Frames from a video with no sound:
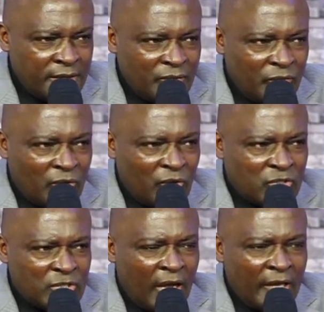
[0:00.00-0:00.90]

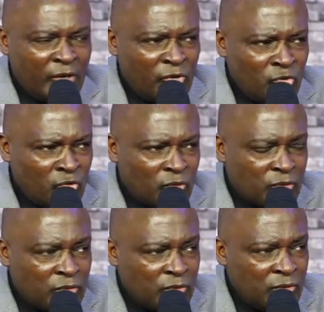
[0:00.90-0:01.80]
because I knew
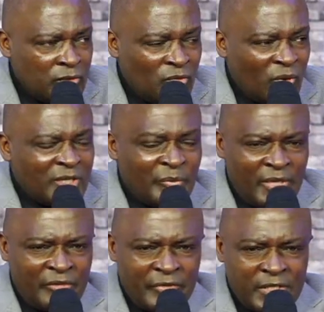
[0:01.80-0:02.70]
what
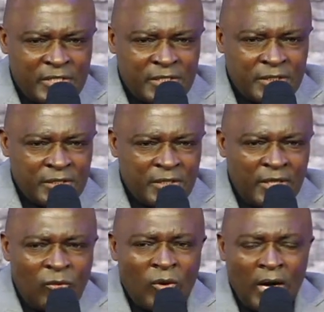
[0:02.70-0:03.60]
benefits there
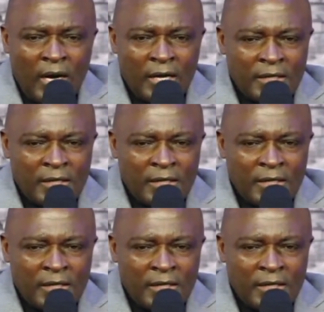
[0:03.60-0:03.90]
were.